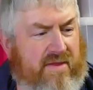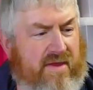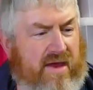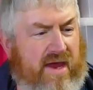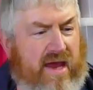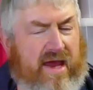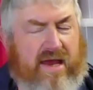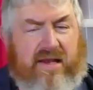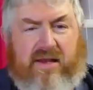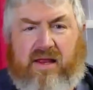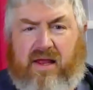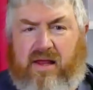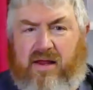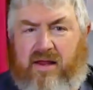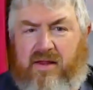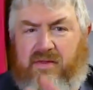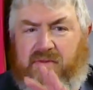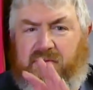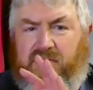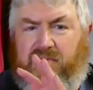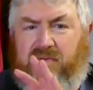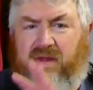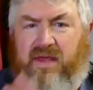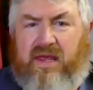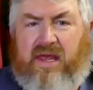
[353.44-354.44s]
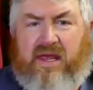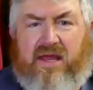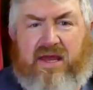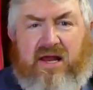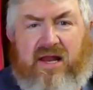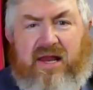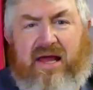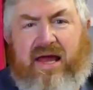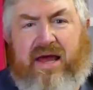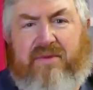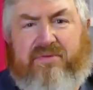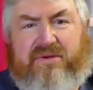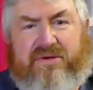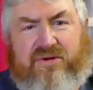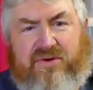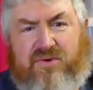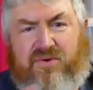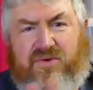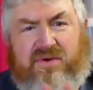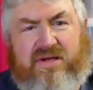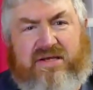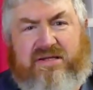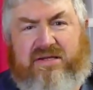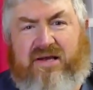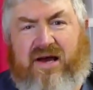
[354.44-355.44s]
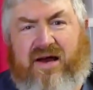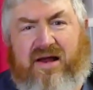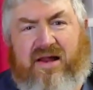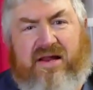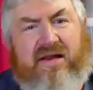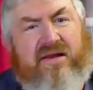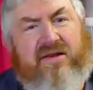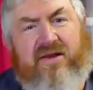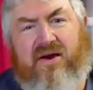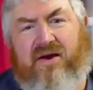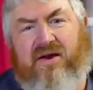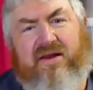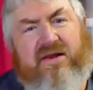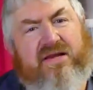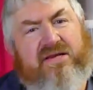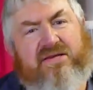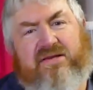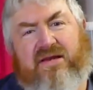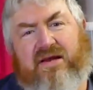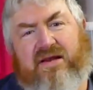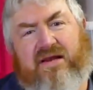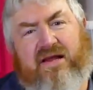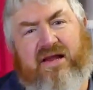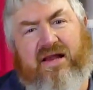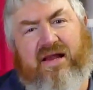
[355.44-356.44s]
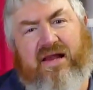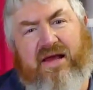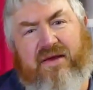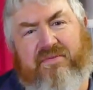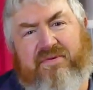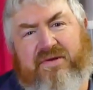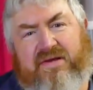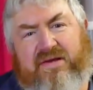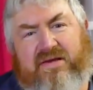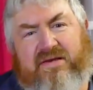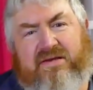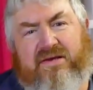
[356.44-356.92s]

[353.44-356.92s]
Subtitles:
it collapsed and all his darling Tonia started collapsing.